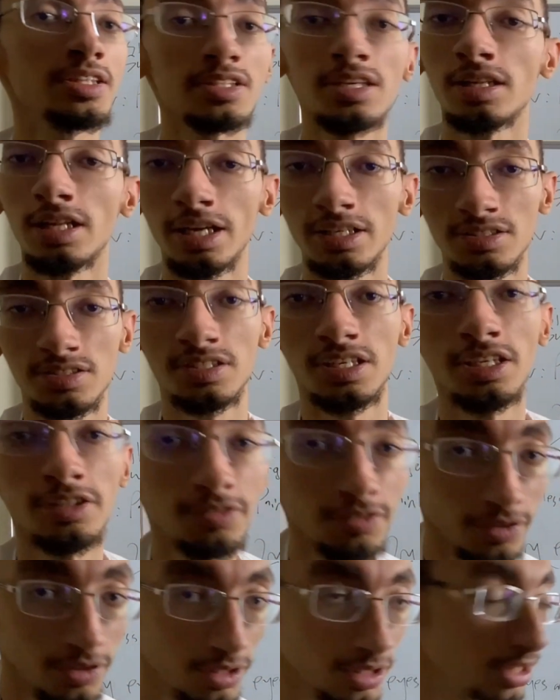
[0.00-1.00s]
a lot
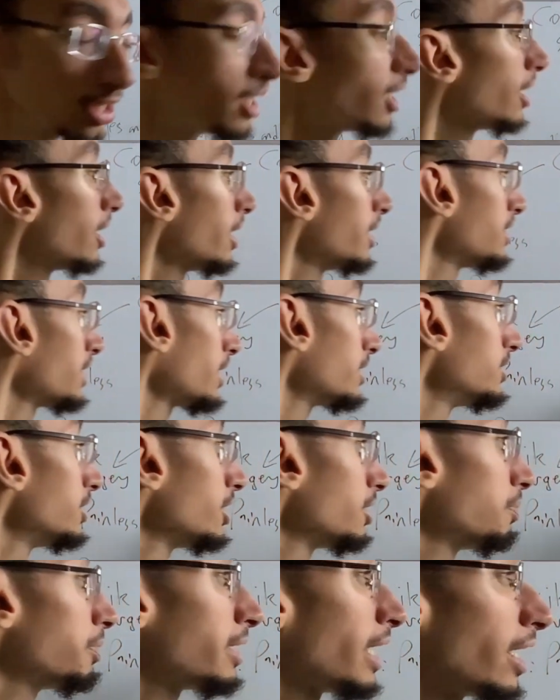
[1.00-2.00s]
safer. And the idea
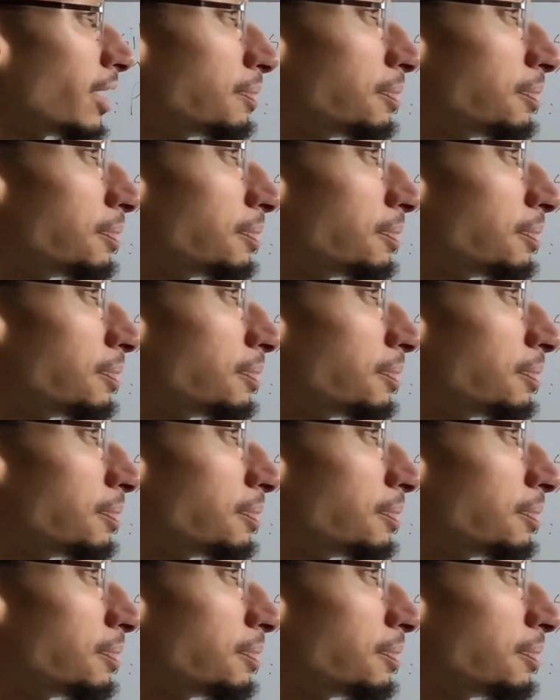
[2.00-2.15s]
behind